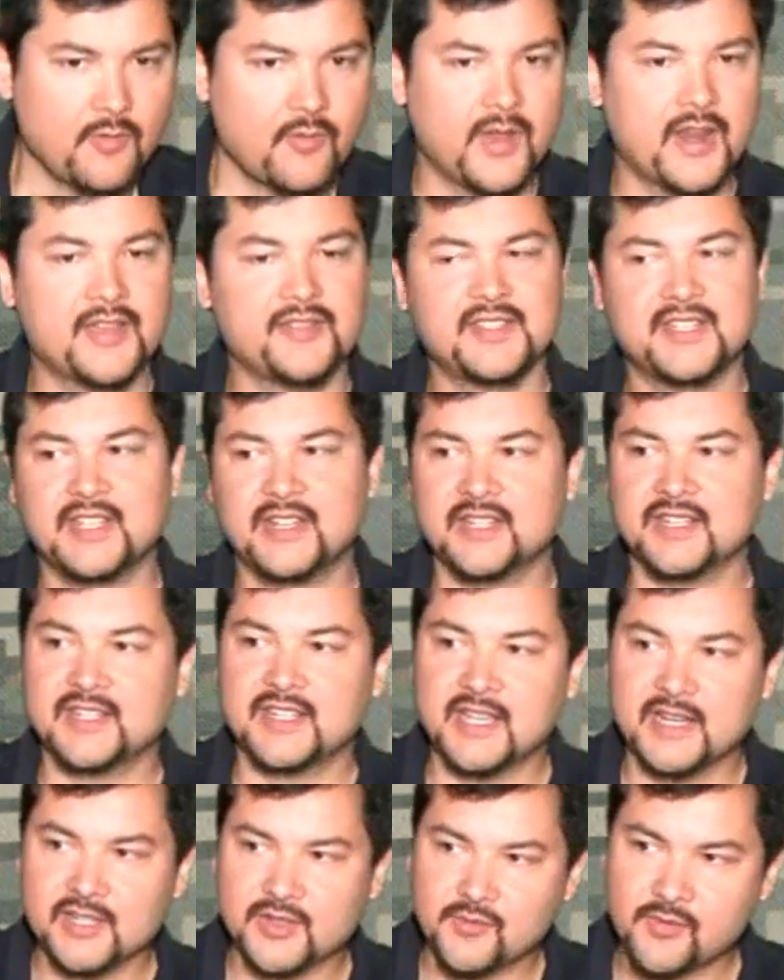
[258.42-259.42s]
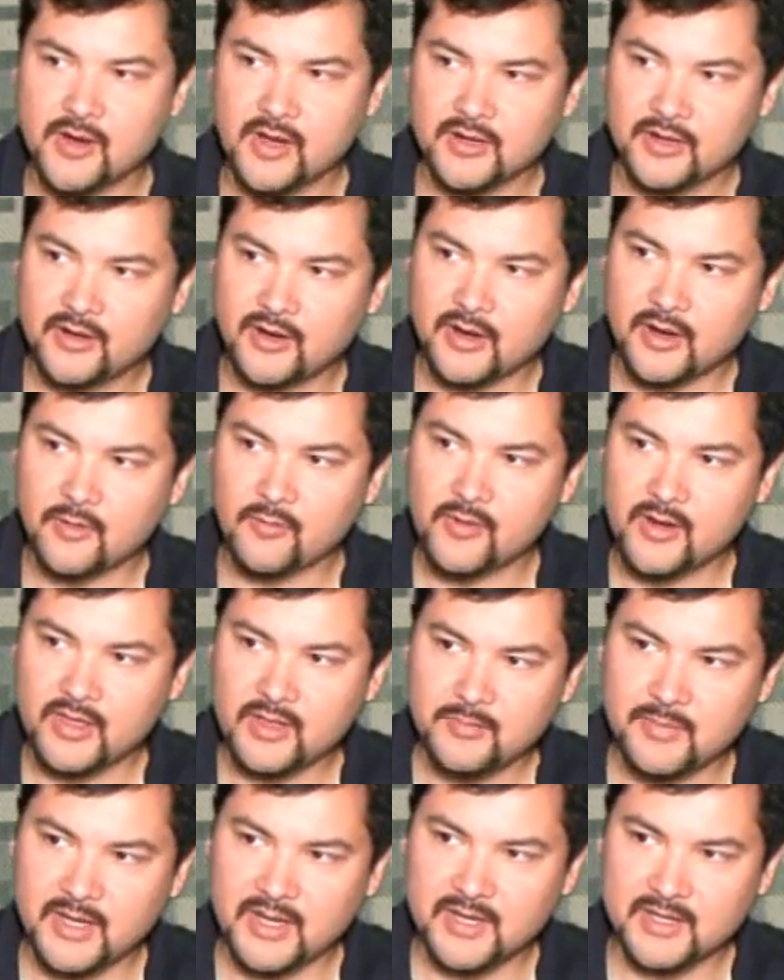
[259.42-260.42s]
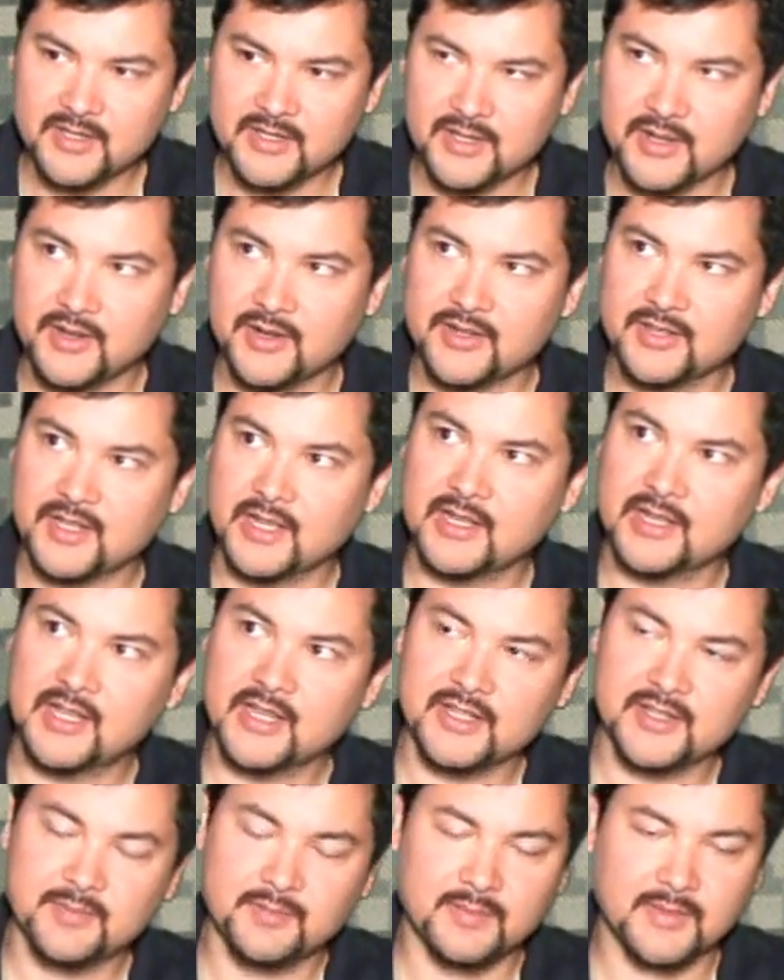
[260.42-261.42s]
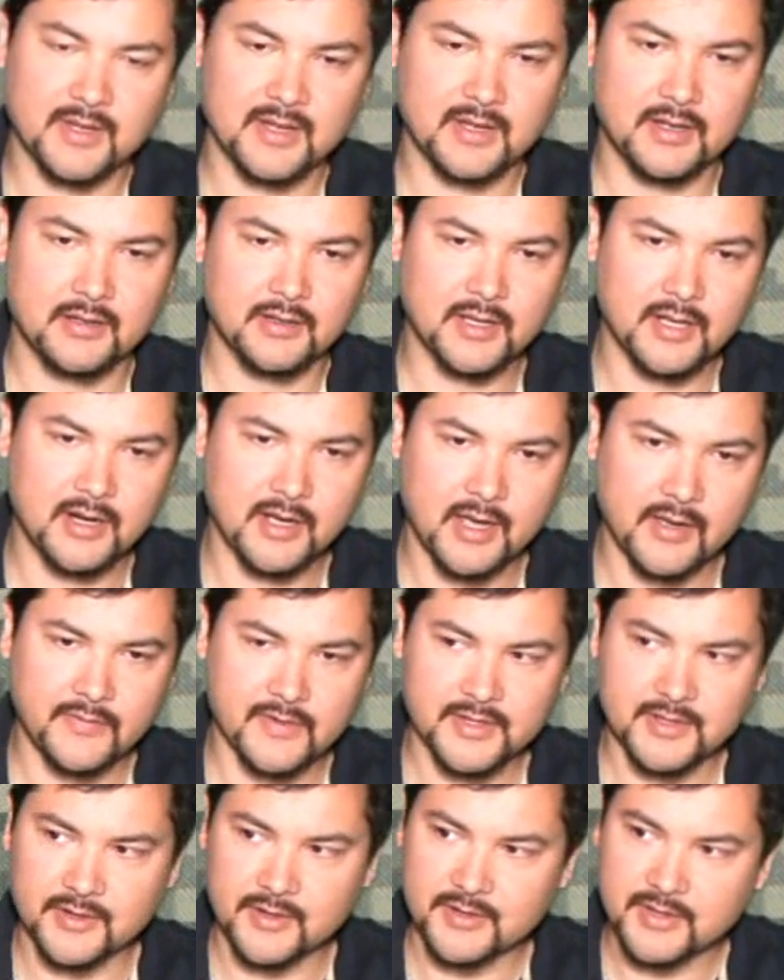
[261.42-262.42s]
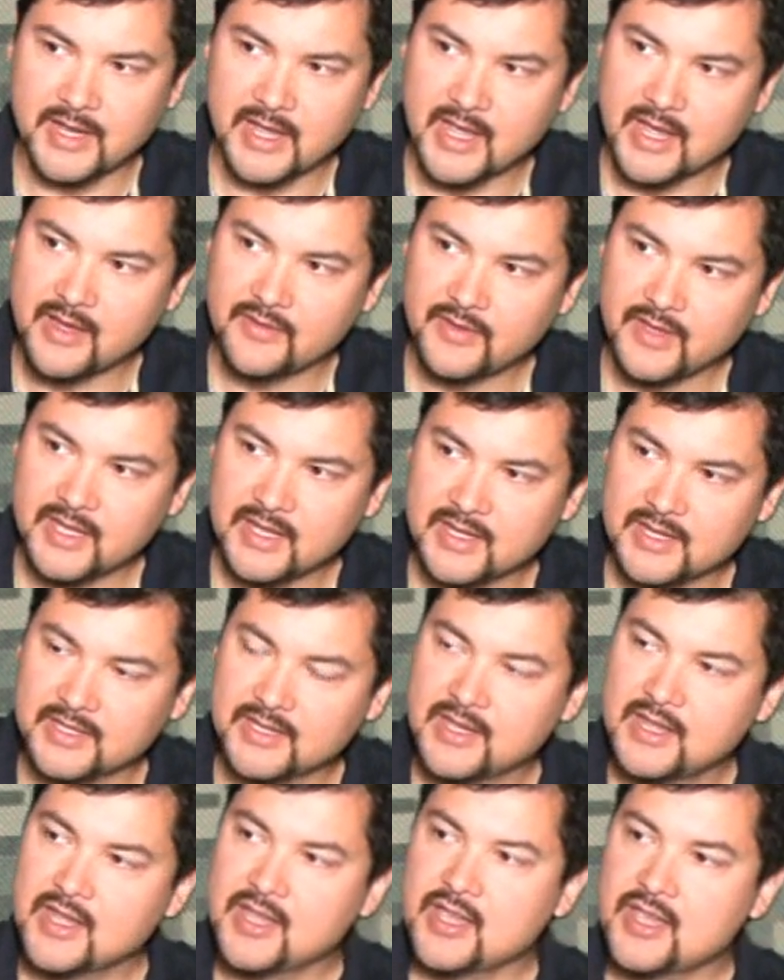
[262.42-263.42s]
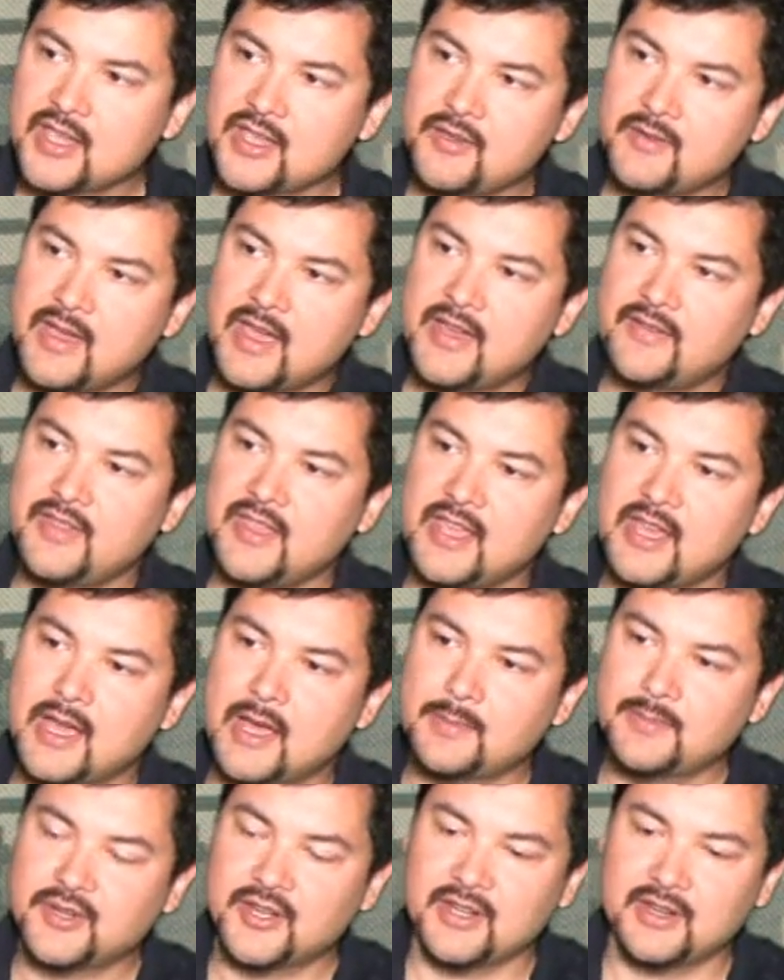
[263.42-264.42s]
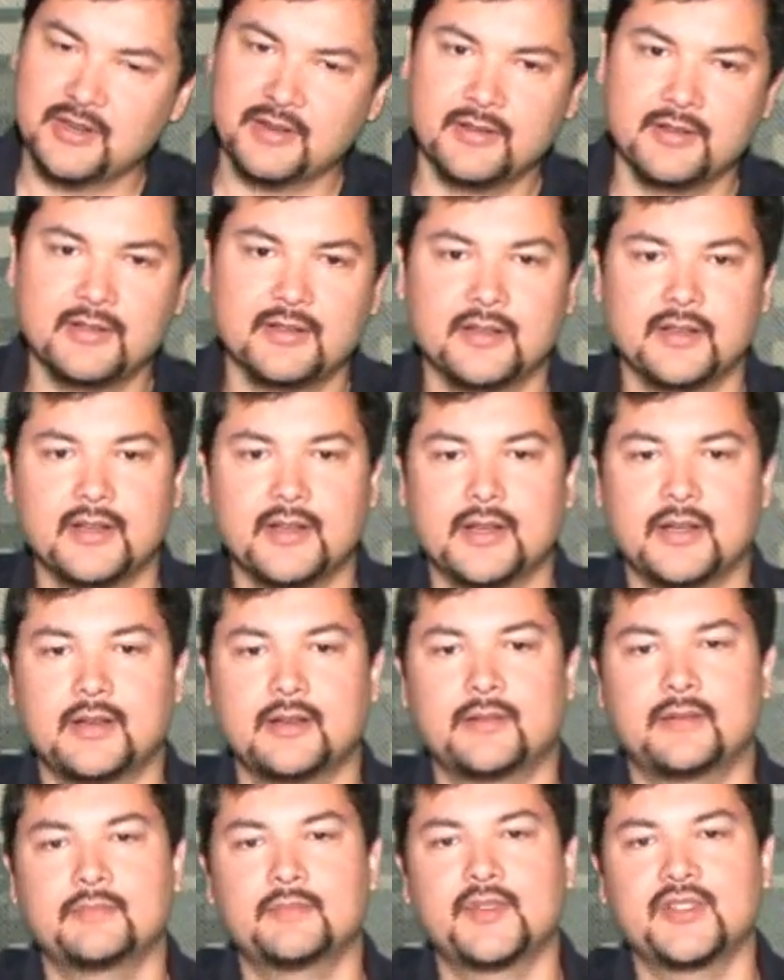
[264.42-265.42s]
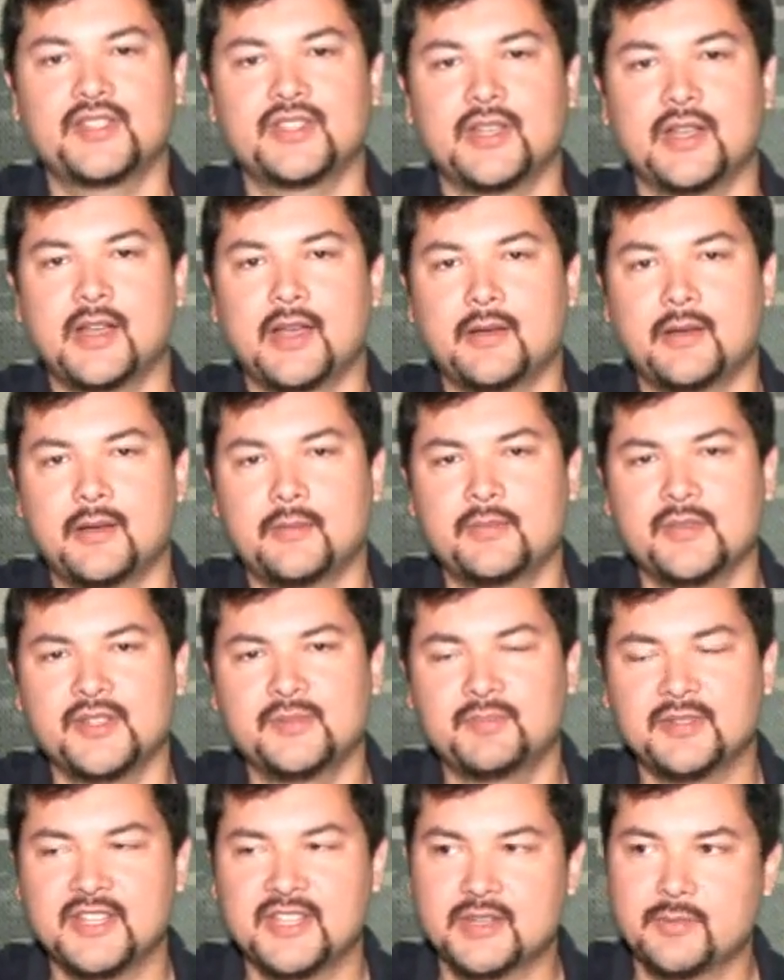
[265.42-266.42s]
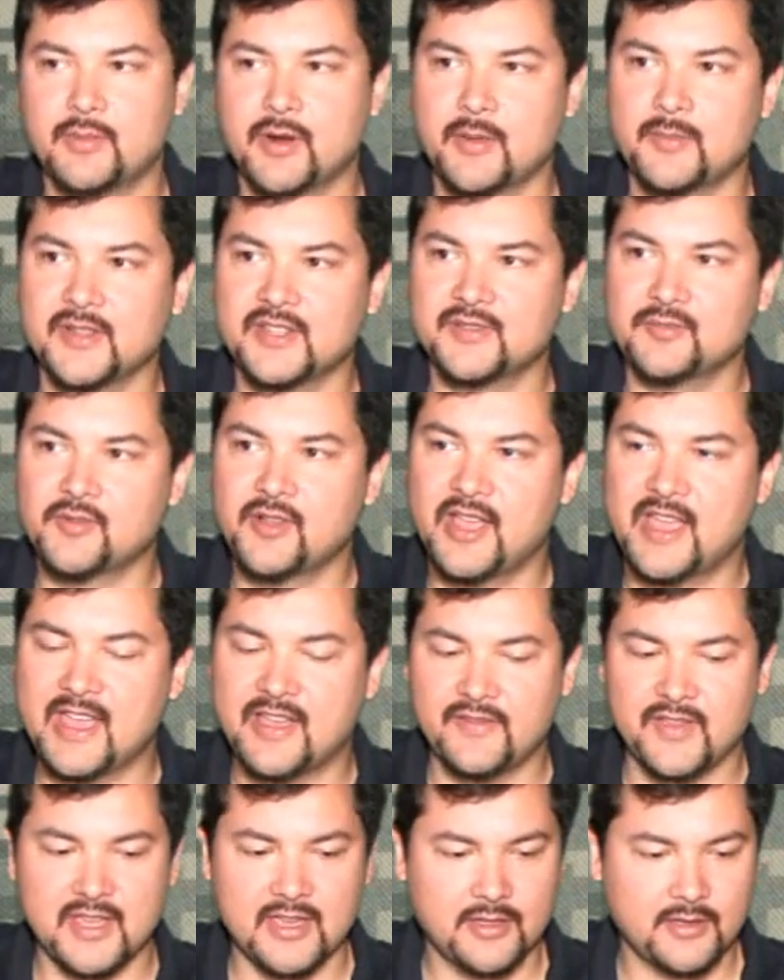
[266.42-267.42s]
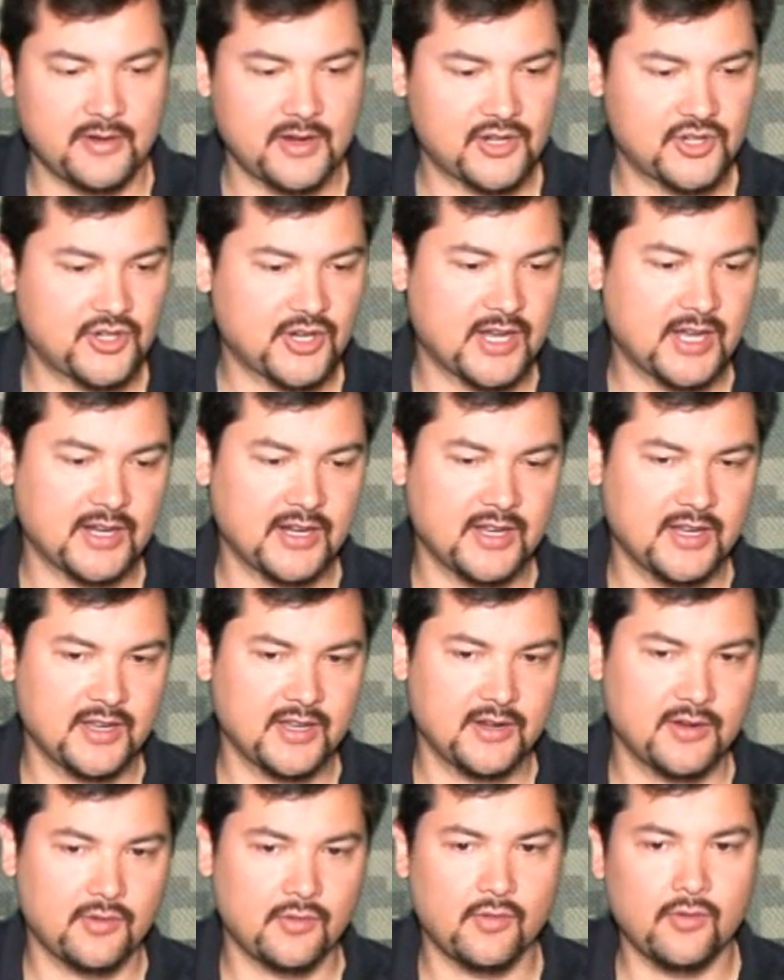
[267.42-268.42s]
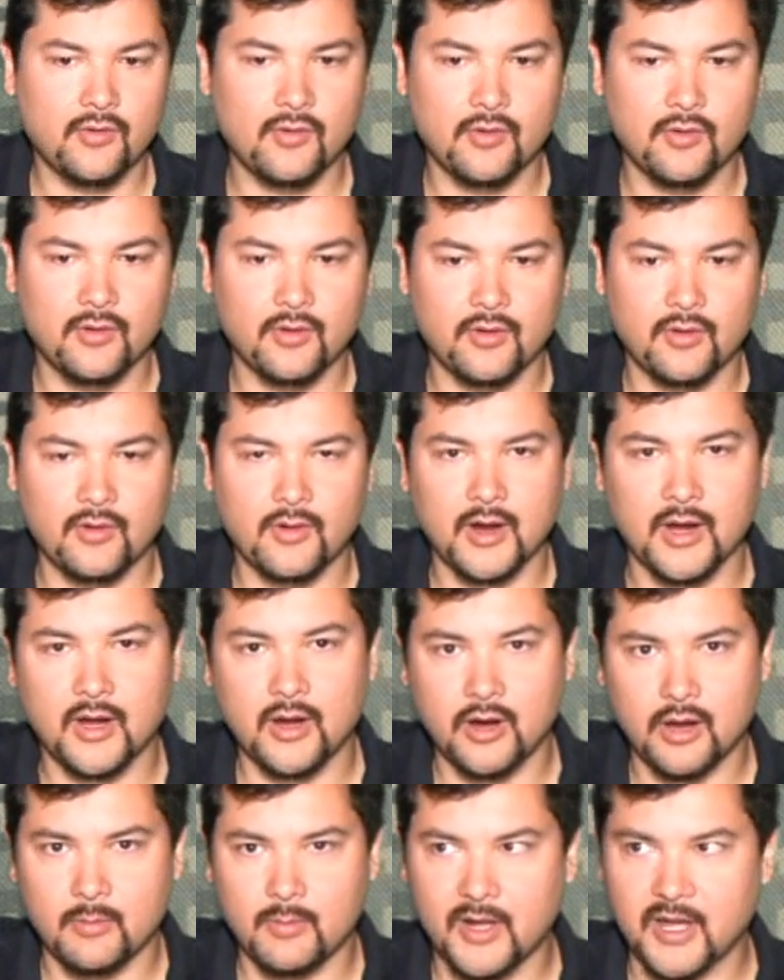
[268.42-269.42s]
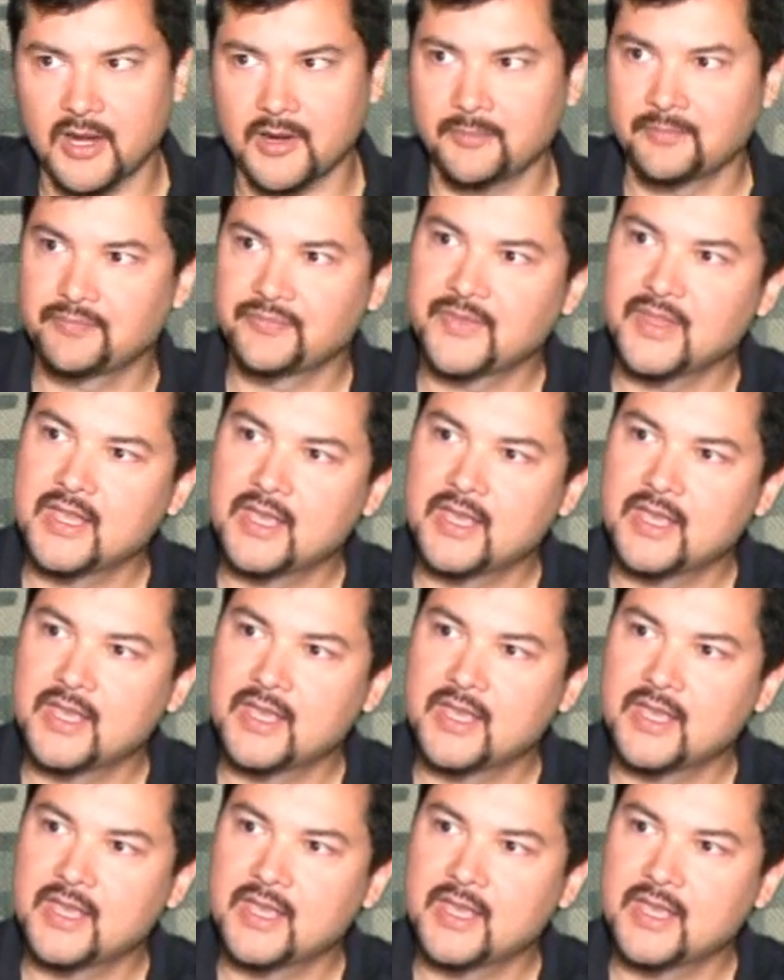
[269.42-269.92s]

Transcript: when I was sitting inside a squad car, one of the big concerns that a lot of officers have is you have the option. Most police departments will have either a shotgun or a carbine.